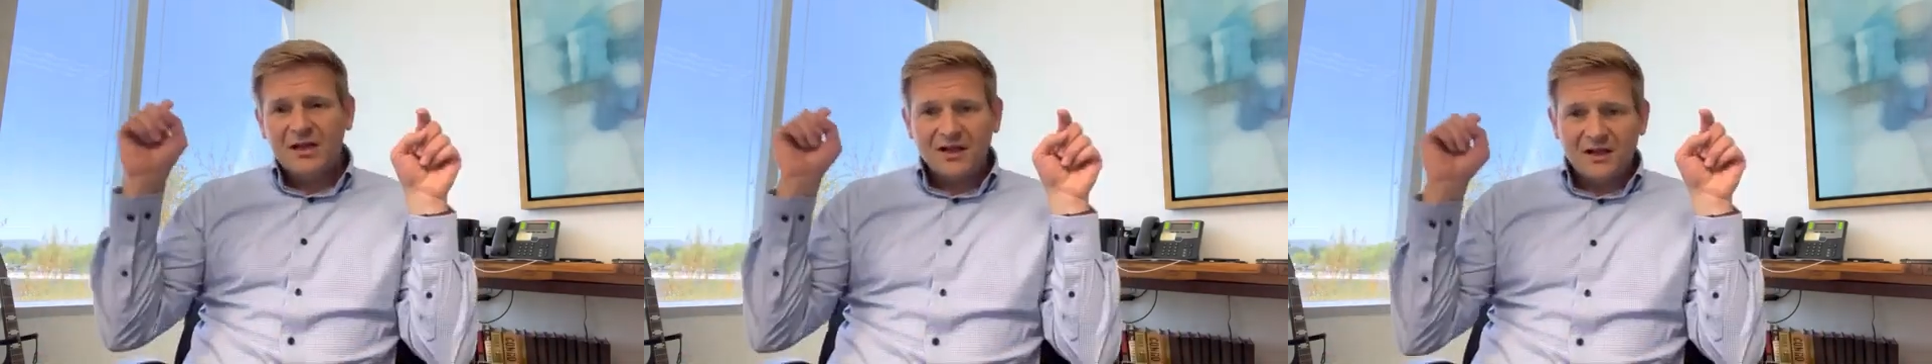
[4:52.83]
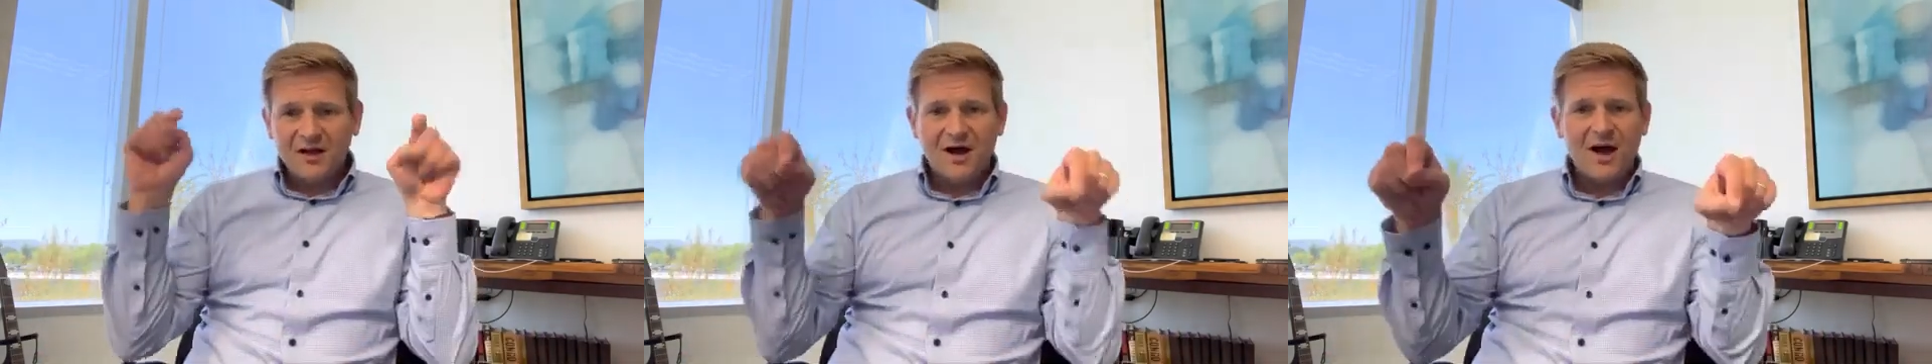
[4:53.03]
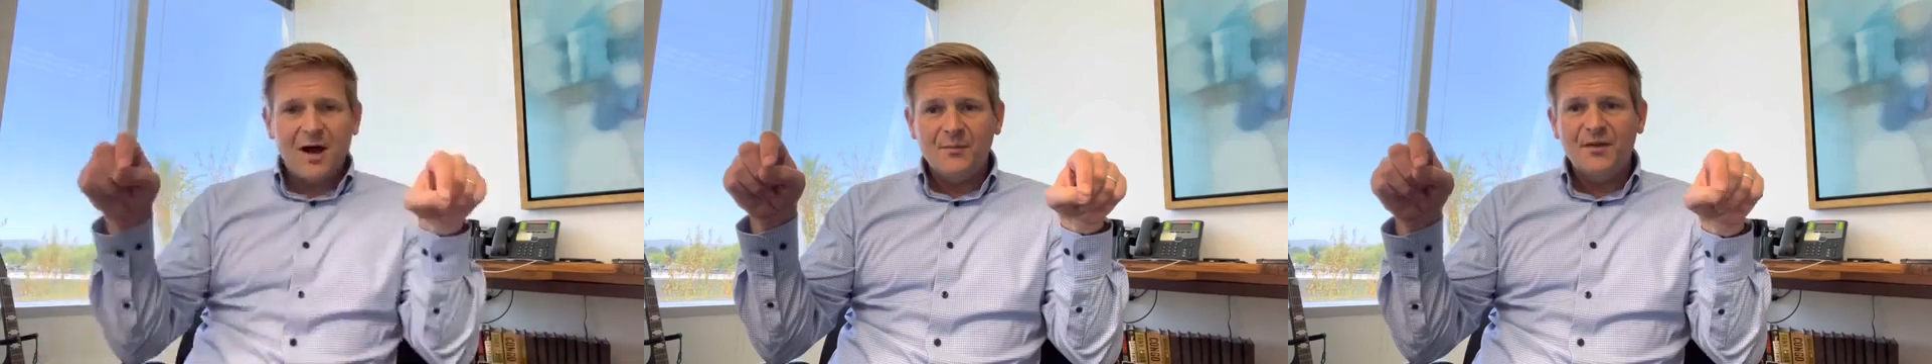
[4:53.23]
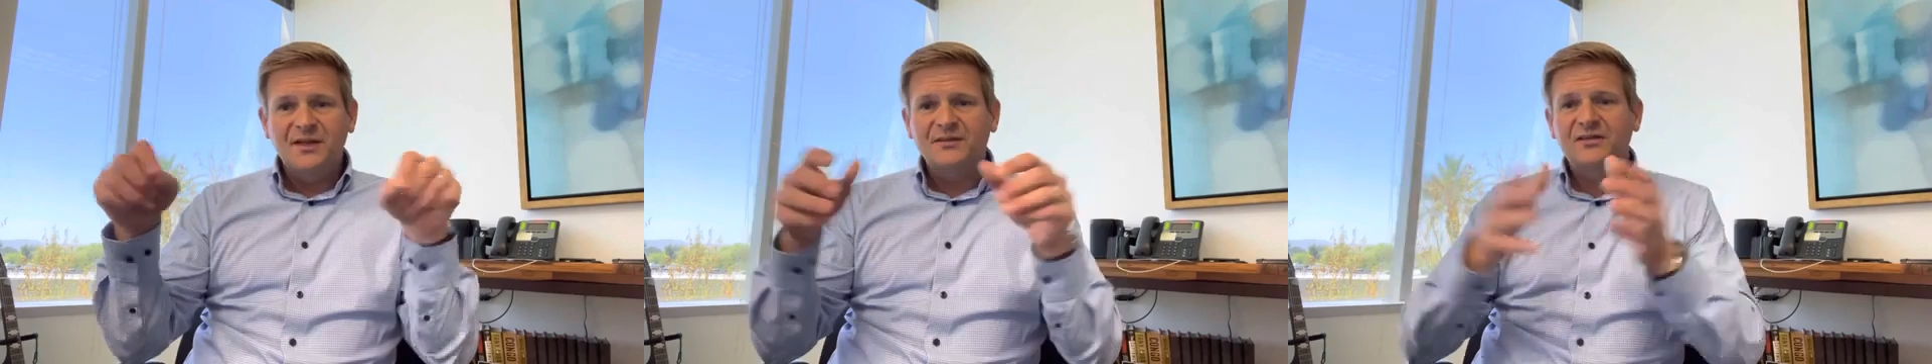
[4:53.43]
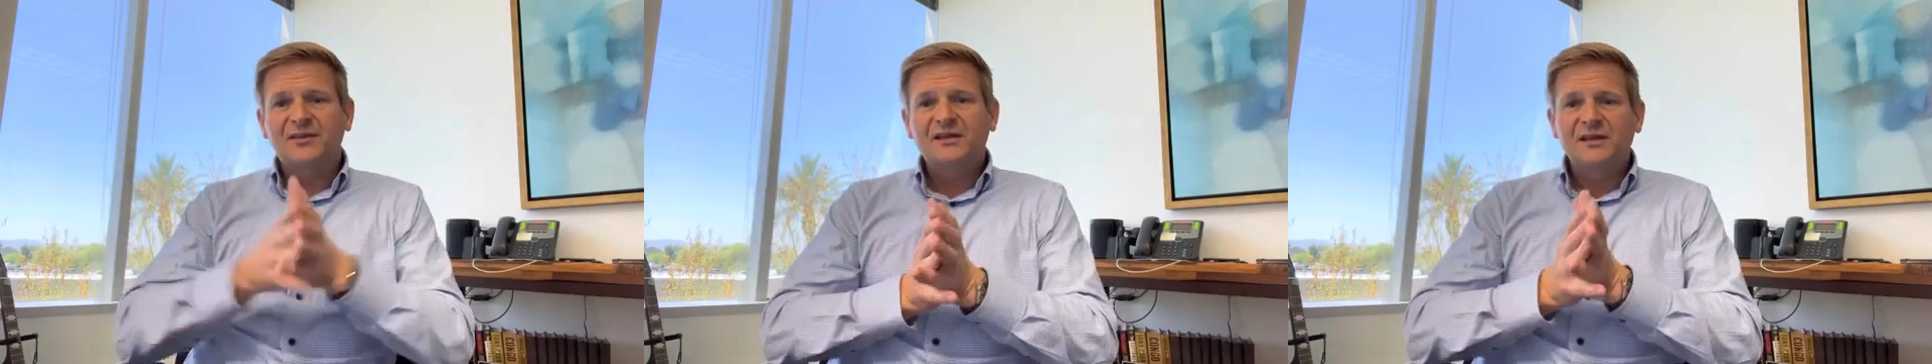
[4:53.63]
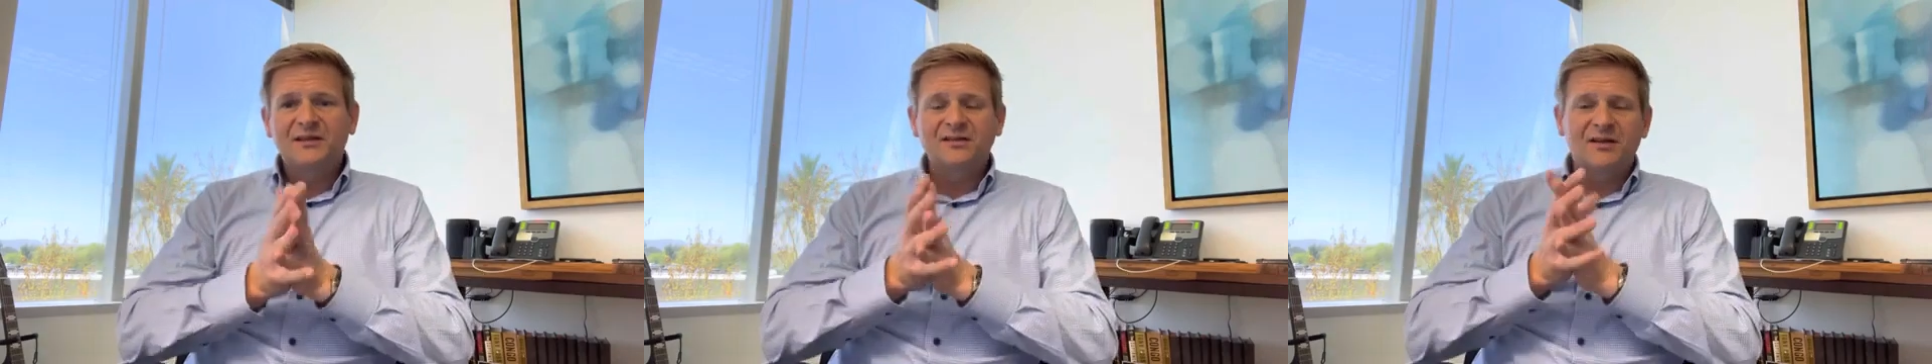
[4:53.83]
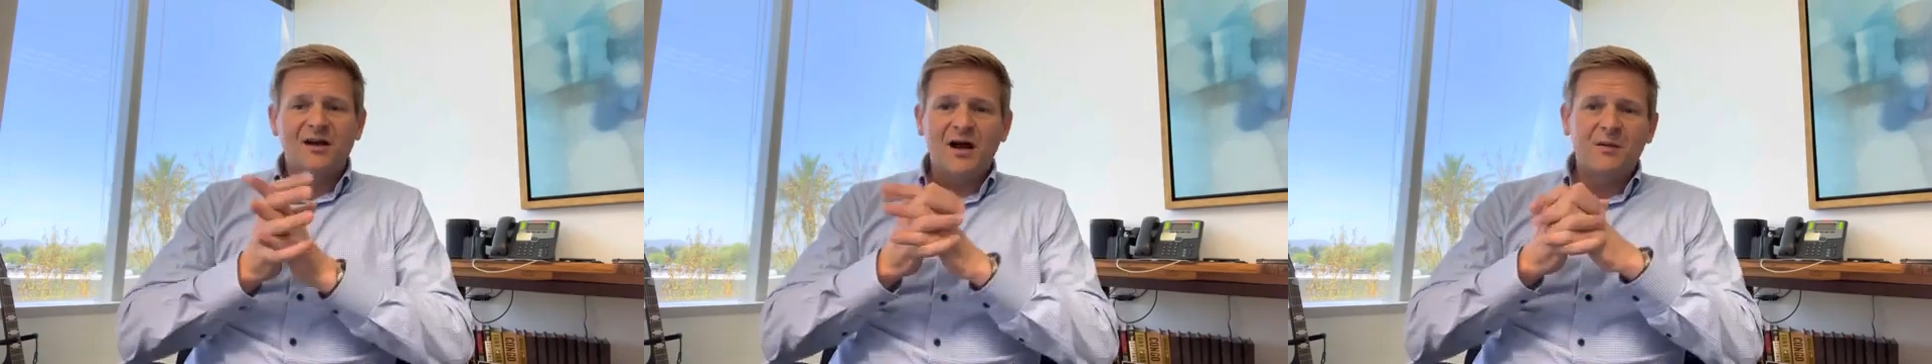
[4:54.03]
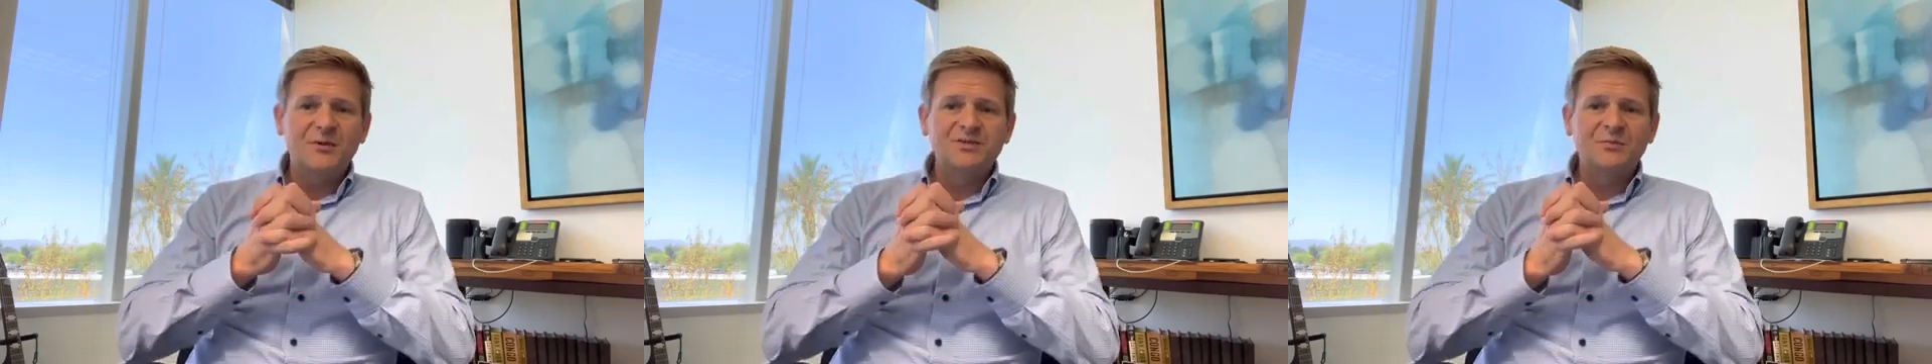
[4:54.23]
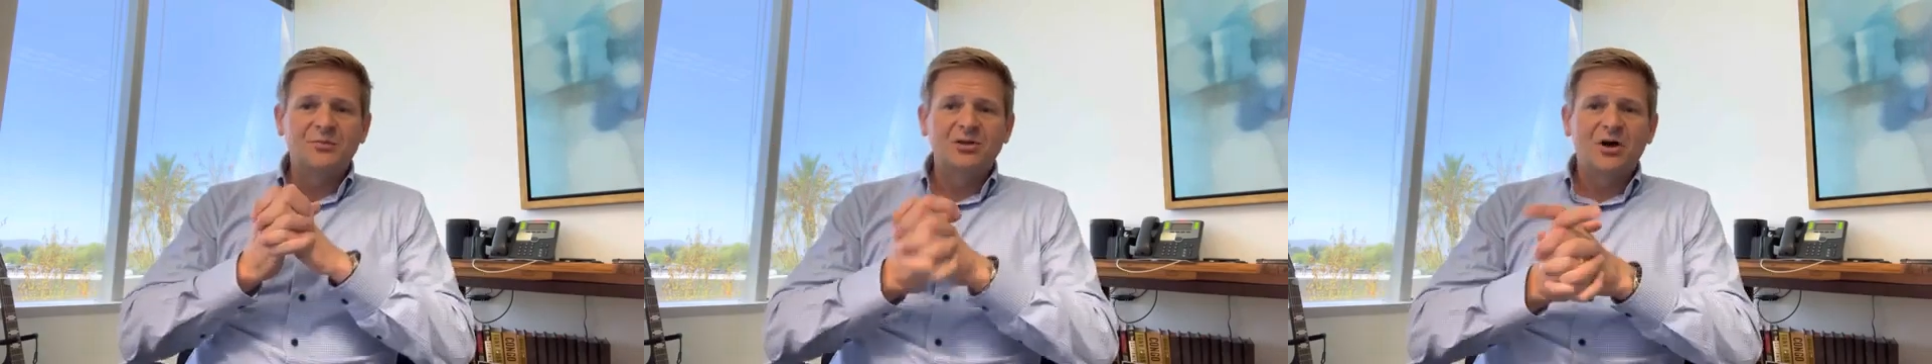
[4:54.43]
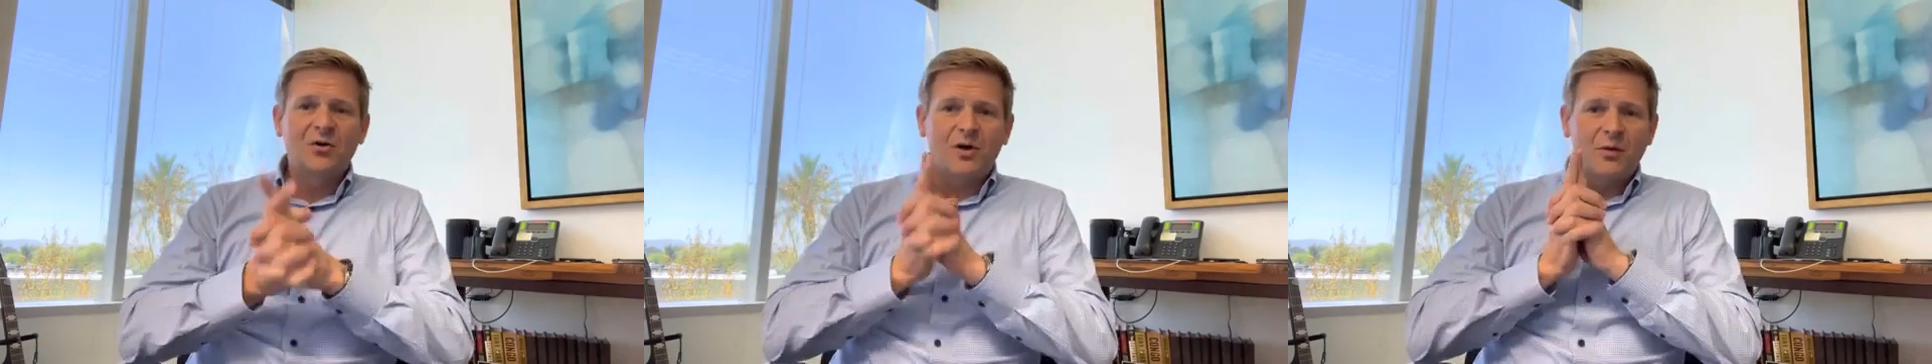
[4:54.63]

Comment in the comments below.